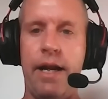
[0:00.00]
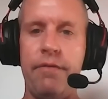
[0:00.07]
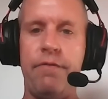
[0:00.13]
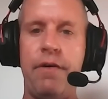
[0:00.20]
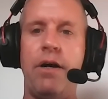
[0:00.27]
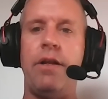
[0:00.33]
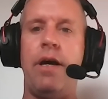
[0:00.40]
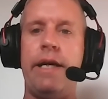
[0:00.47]
I
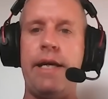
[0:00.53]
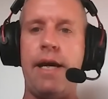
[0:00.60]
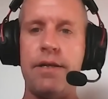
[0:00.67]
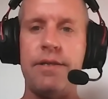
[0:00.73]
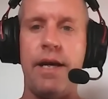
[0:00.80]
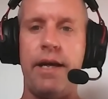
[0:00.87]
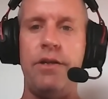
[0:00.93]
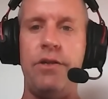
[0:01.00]
felt like
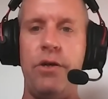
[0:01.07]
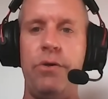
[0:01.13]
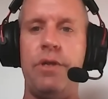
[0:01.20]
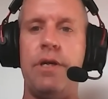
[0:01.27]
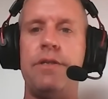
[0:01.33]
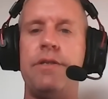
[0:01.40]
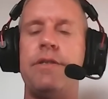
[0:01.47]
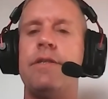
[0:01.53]
yes, I can do
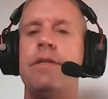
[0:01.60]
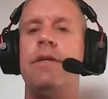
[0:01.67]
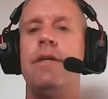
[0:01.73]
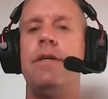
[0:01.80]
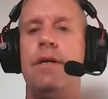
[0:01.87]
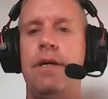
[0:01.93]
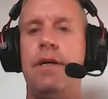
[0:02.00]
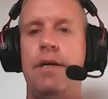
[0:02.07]
this.
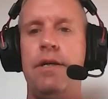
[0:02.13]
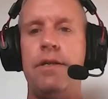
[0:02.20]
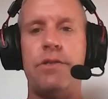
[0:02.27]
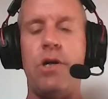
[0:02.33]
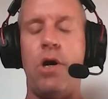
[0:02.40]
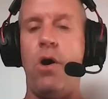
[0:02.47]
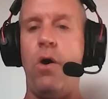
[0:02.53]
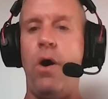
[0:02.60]

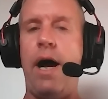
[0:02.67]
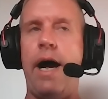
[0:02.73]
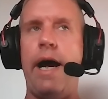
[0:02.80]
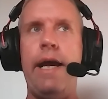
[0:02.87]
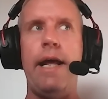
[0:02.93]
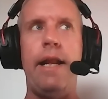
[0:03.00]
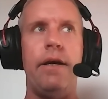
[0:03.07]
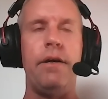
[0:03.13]
So
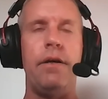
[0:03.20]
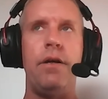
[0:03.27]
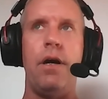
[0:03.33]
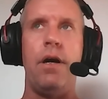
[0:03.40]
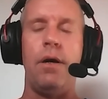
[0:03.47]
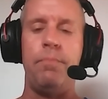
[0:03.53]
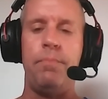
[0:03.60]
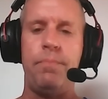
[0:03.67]
I had a,
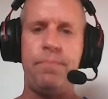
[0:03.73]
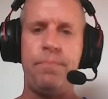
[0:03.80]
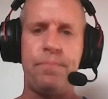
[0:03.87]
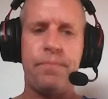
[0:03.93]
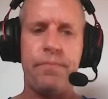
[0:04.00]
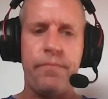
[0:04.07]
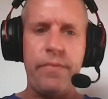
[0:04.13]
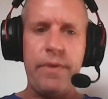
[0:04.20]
a
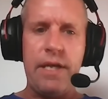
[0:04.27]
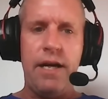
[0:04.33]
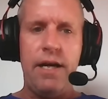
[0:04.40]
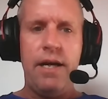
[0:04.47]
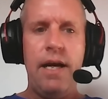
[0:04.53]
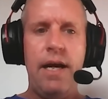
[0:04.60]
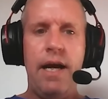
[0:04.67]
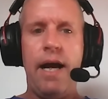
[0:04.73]

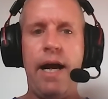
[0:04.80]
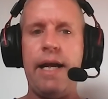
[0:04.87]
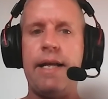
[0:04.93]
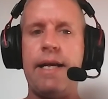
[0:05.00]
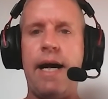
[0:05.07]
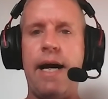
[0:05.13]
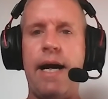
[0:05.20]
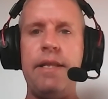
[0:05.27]
I
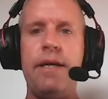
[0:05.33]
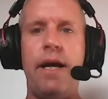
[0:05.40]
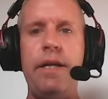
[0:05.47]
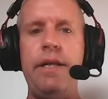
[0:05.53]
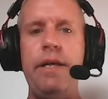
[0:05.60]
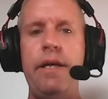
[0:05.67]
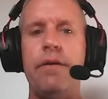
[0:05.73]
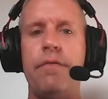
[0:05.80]
got the
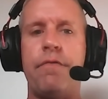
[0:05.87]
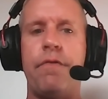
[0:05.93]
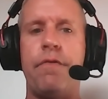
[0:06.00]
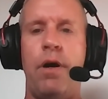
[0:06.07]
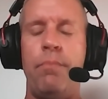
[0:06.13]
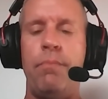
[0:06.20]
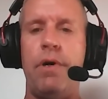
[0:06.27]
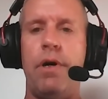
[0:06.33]
idea
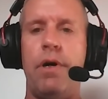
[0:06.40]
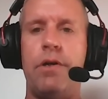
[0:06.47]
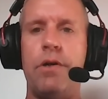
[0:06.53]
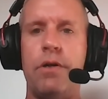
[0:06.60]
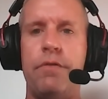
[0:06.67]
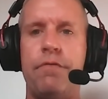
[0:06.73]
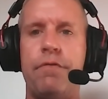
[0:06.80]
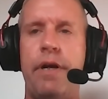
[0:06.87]
from a
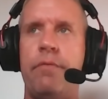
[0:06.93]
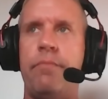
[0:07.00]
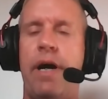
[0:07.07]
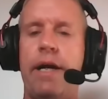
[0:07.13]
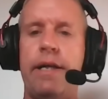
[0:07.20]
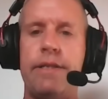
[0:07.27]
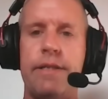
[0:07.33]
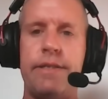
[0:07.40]
girlfriend of
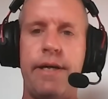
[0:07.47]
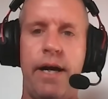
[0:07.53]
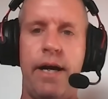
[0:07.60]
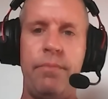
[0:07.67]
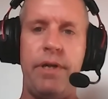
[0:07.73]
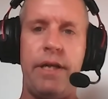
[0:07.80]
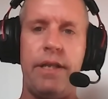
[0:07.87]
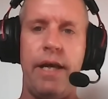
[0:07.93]
mine at the
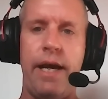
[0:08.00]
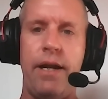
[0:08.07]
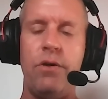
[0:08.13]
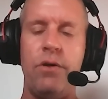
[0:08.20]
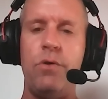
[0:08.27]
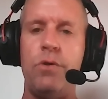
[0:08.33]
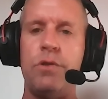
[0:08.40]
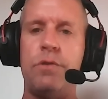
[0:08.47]
time in Atlanta
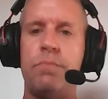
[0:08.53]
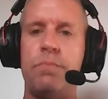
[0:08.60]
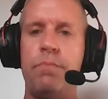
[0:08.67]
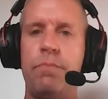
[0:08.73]
whose